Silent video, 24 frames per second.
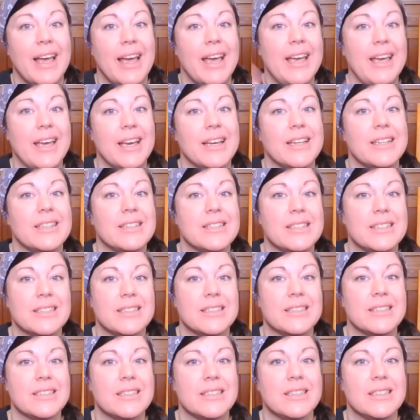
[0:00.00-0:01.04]
And
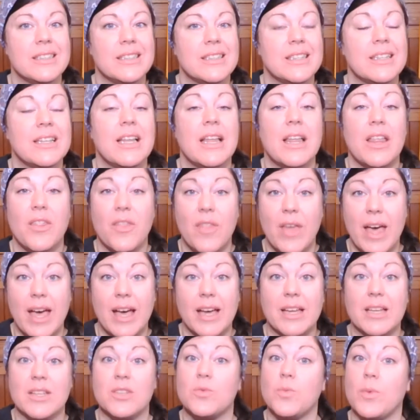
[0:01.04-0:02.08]

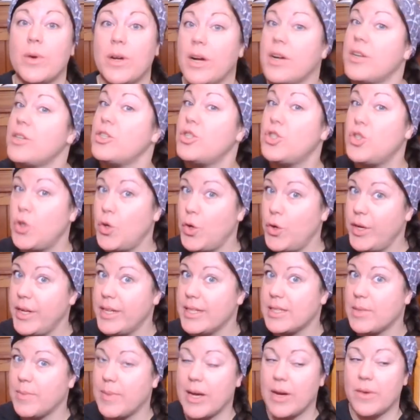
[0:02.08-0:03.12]
that is what our story
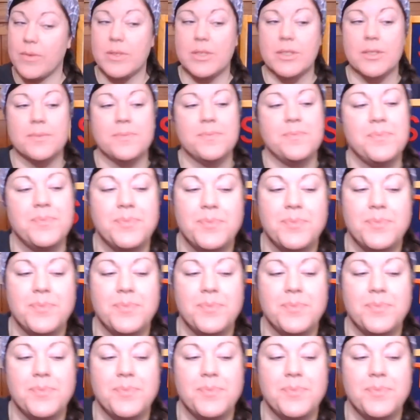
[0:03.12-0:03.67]
is about.